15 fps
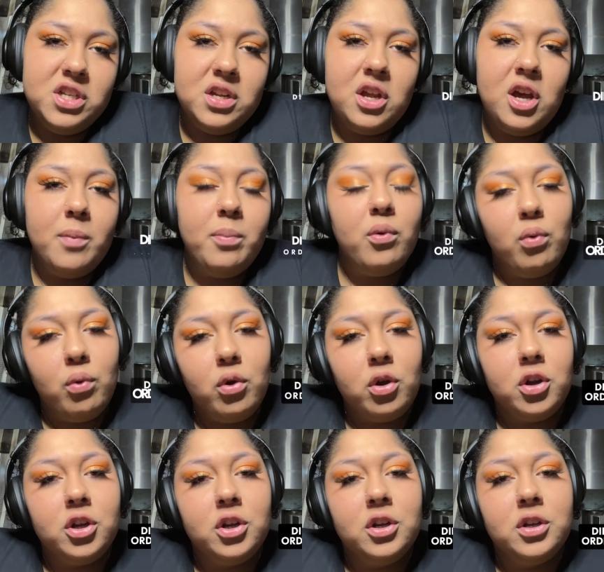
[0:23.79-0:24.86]
did a couple
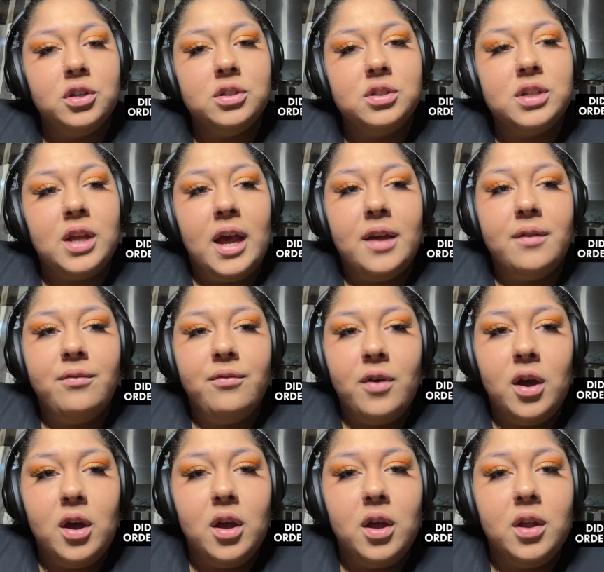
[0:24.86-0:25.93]
orders, had
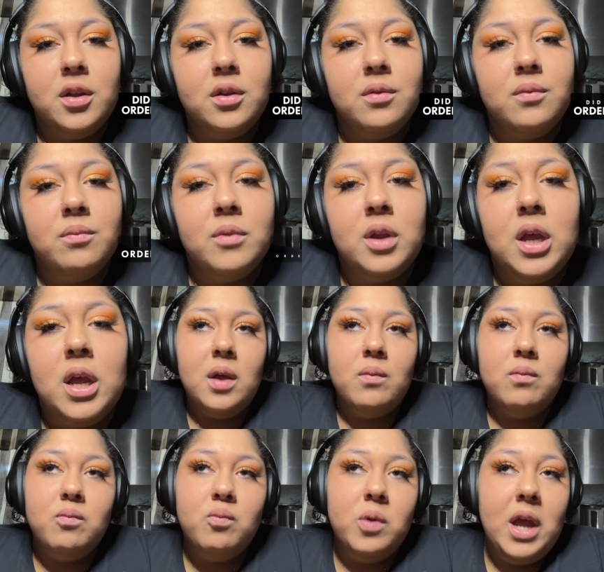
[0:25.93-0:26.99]
fun,
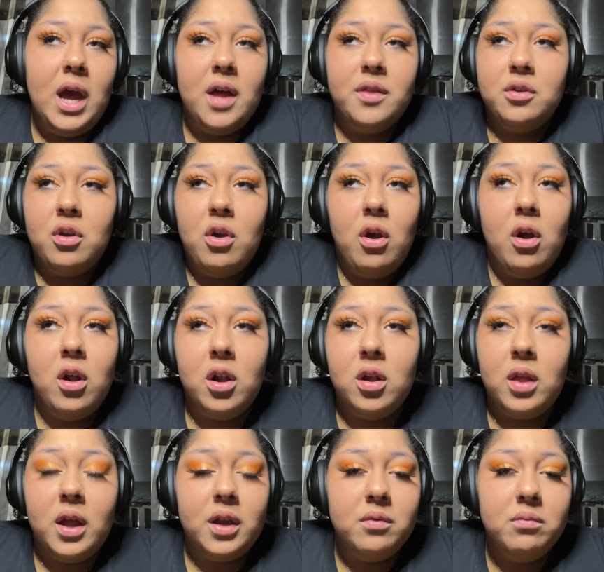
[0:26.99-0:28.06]
and got in the
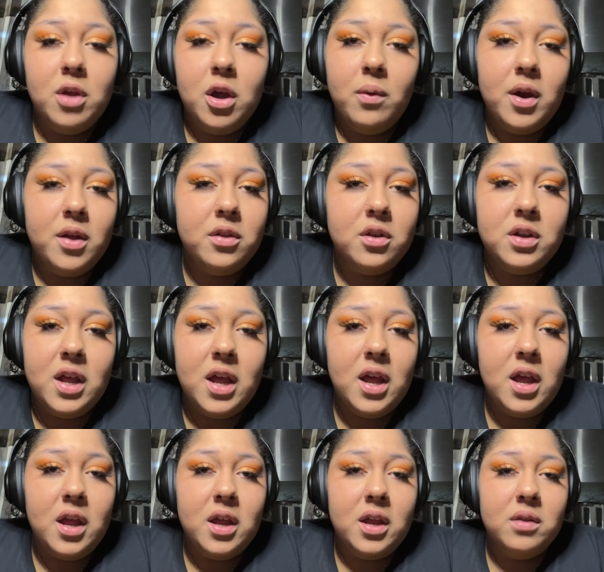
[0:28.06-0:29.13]
car like no other
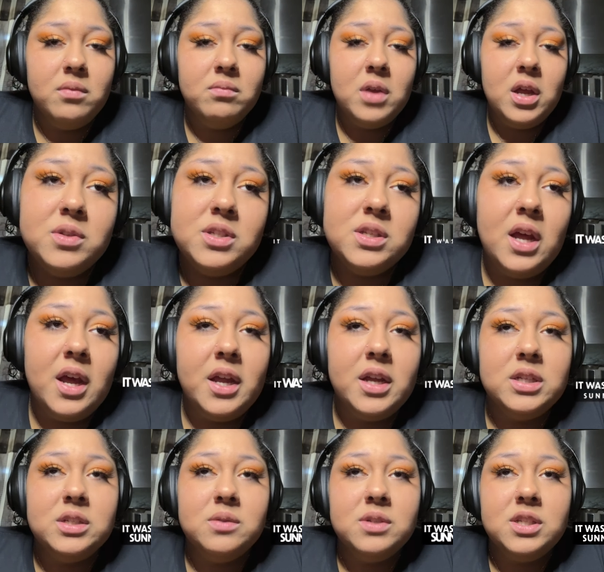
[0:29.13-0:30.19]
day. It was
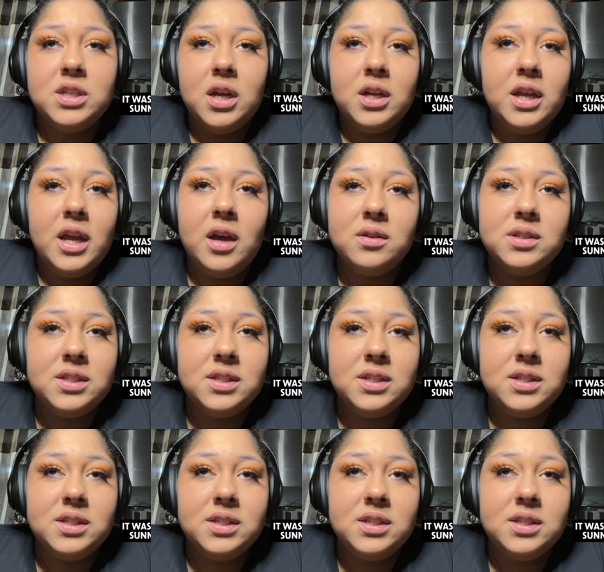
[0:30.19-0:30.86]
nice. It was sunny